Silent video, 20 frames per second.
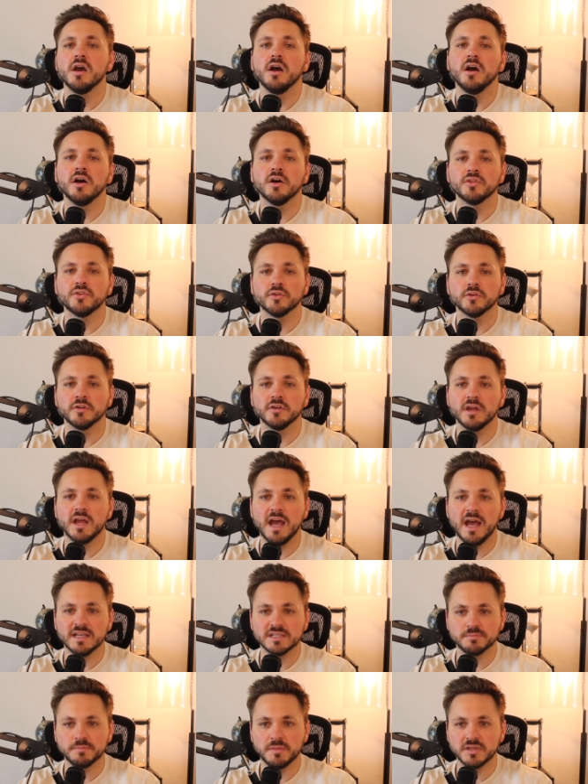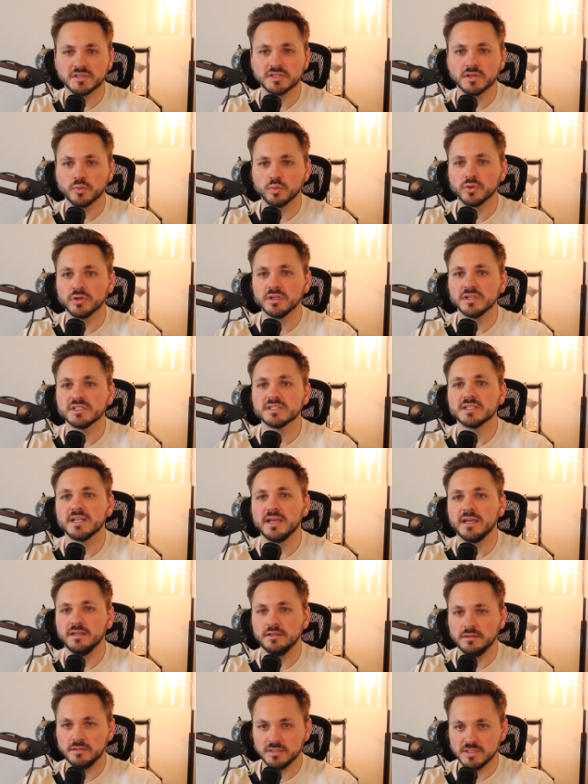other aspects of real
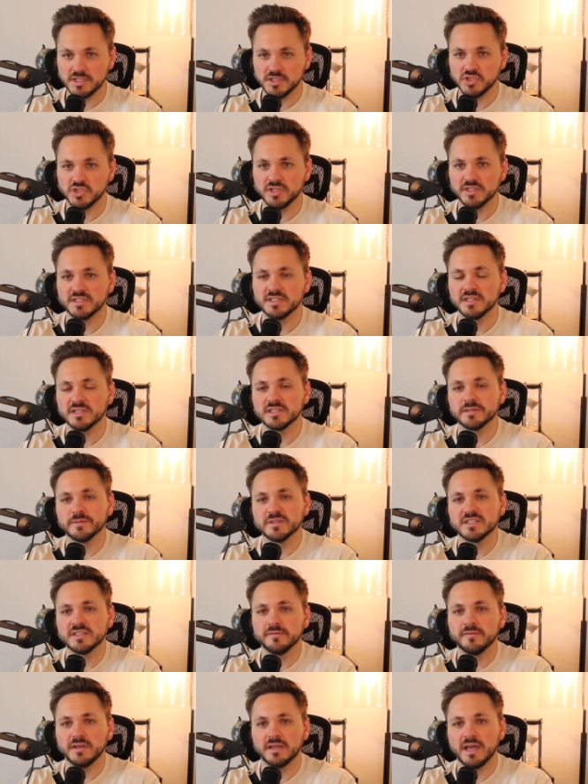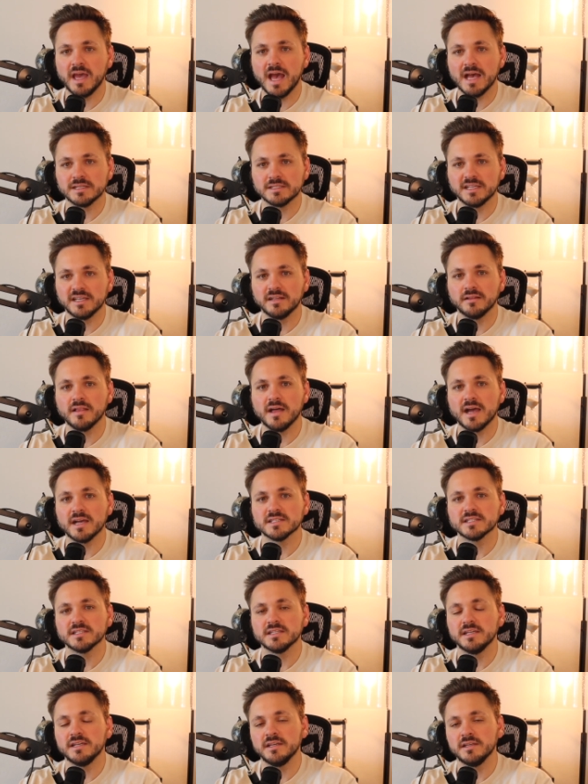estate. This is just a specific asset
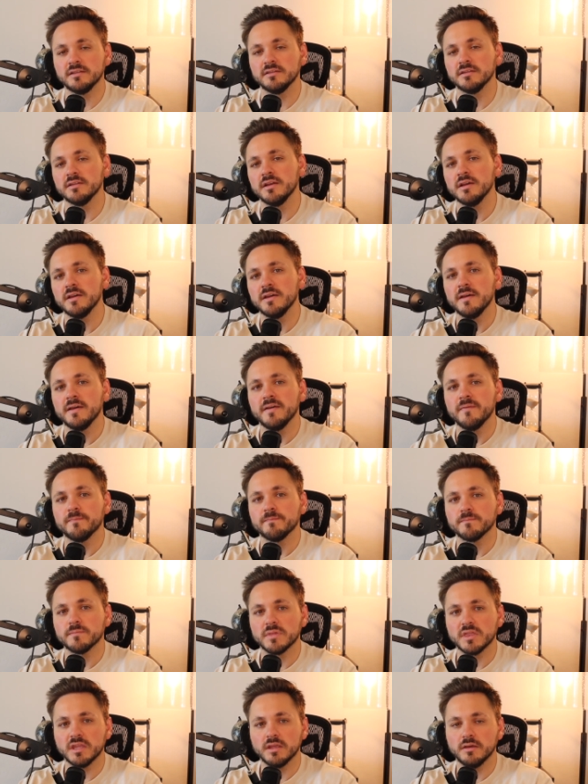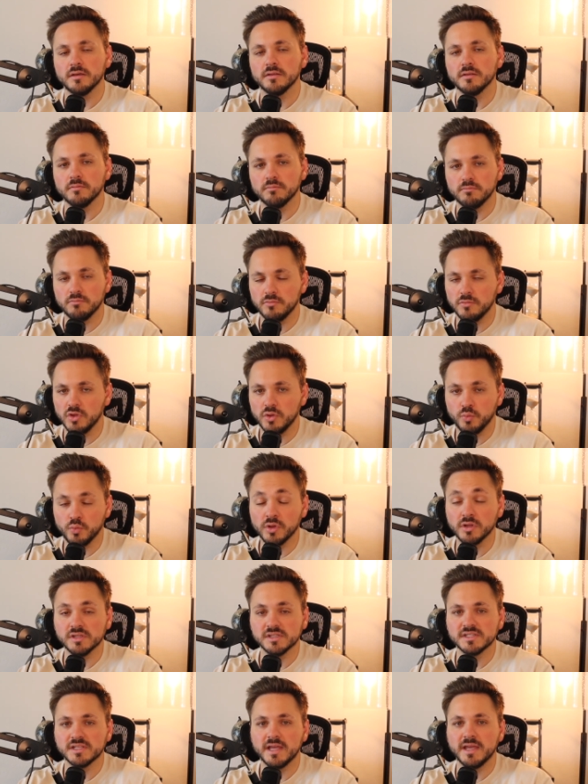class in the real
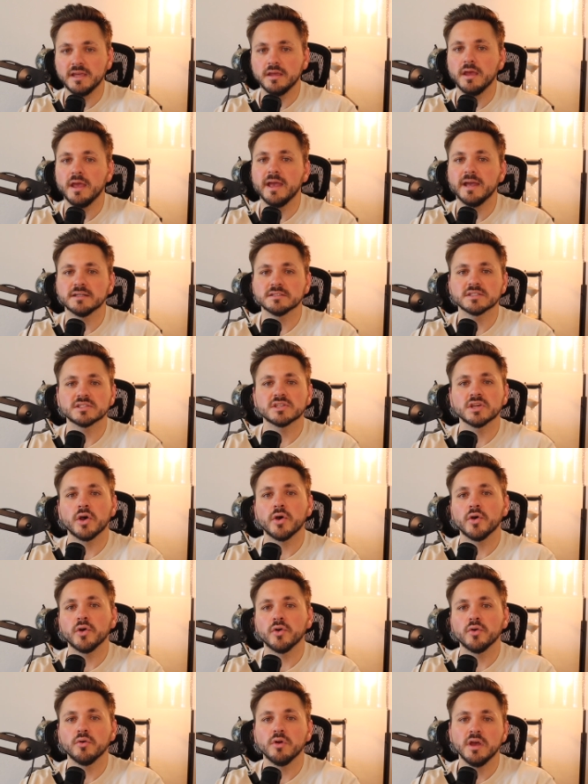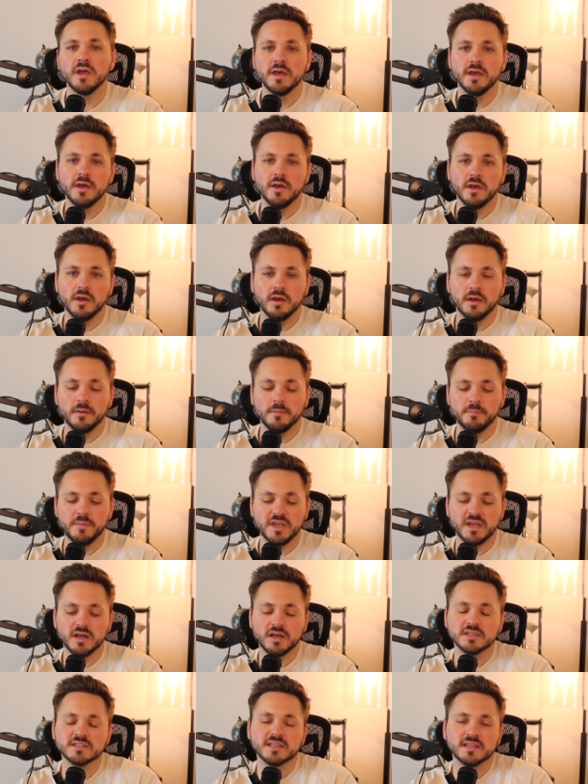estate. And so
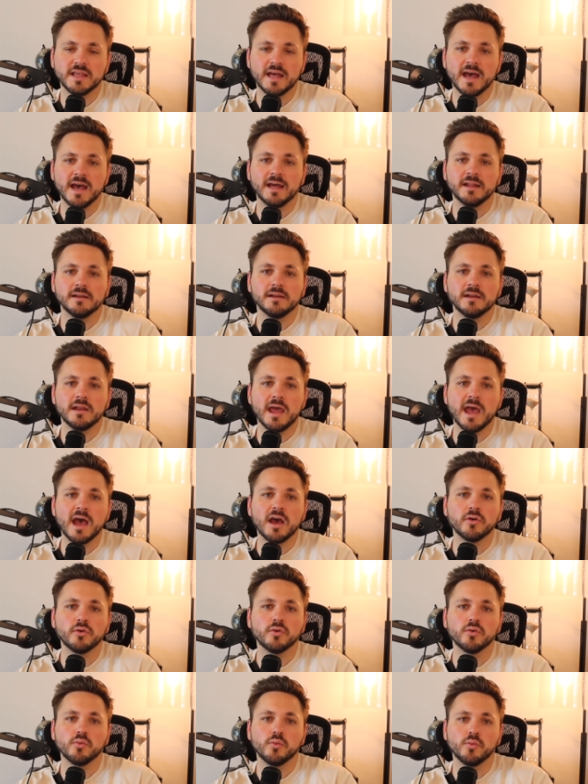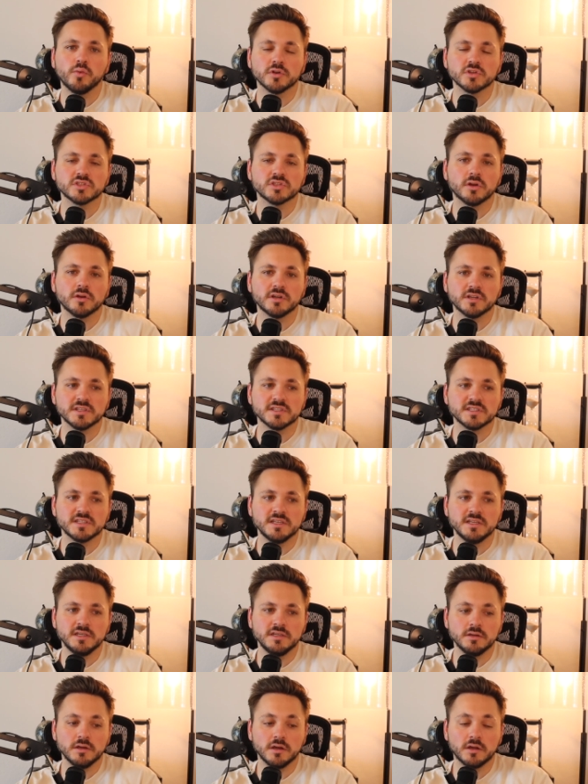because of that, now we're starting to
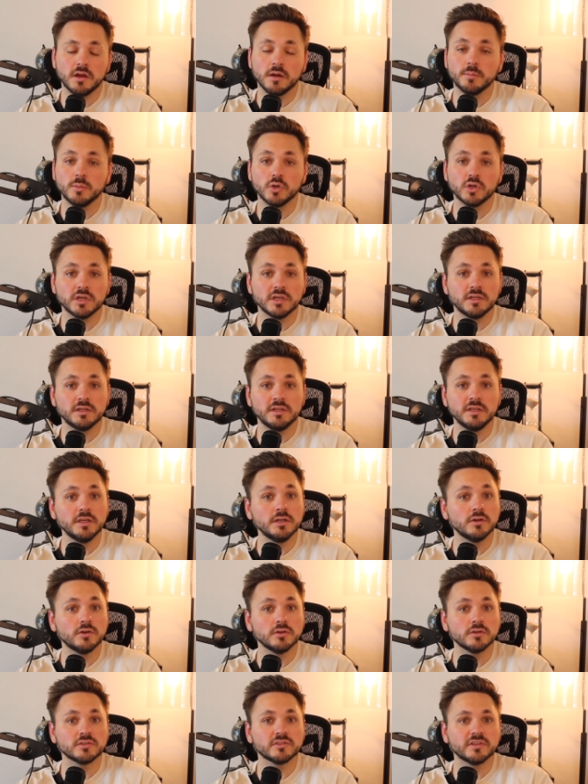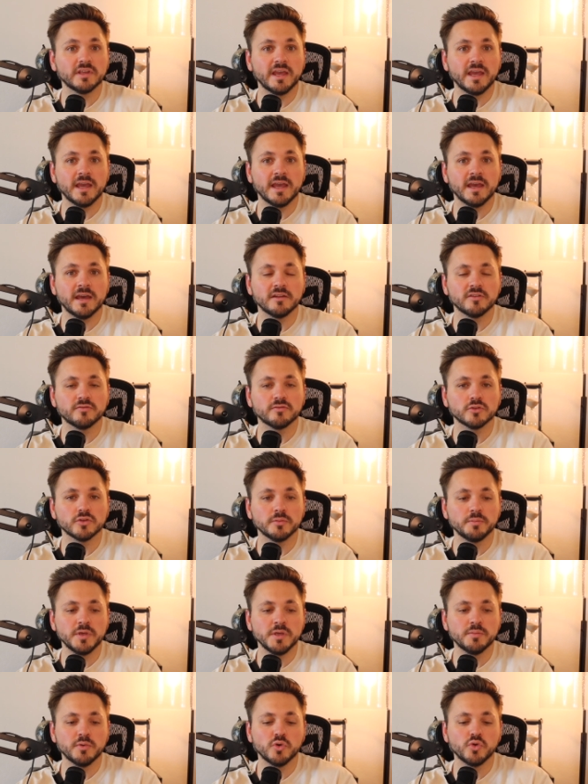see a couple good deals, and for the
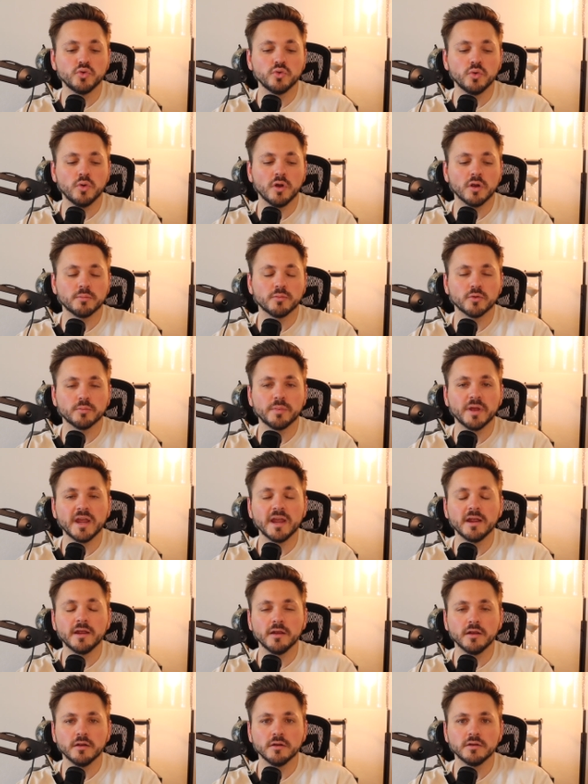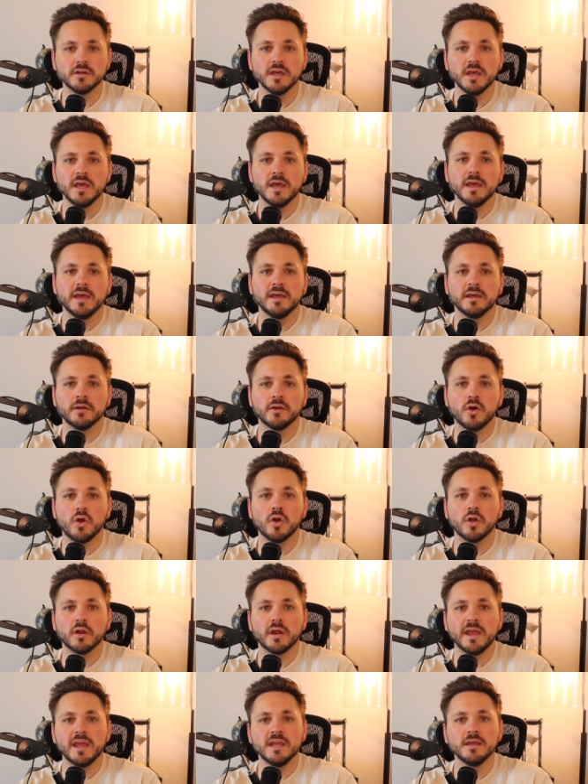people who are prepared and
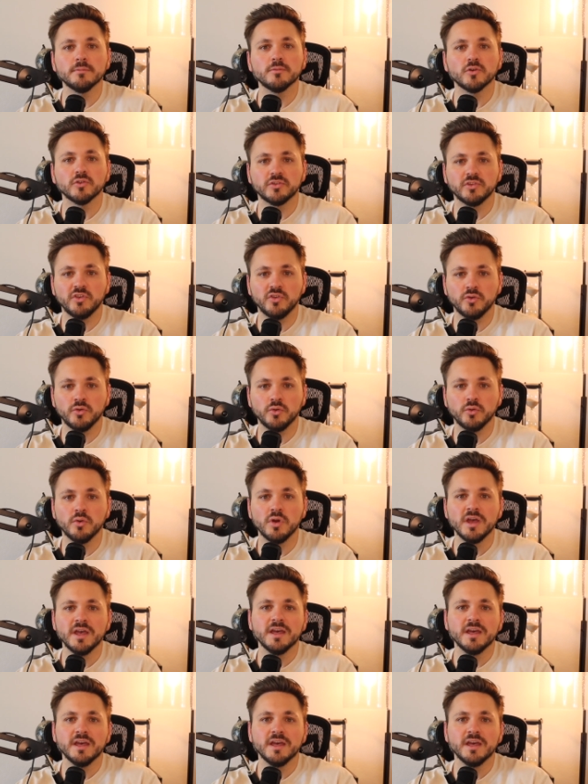are able to,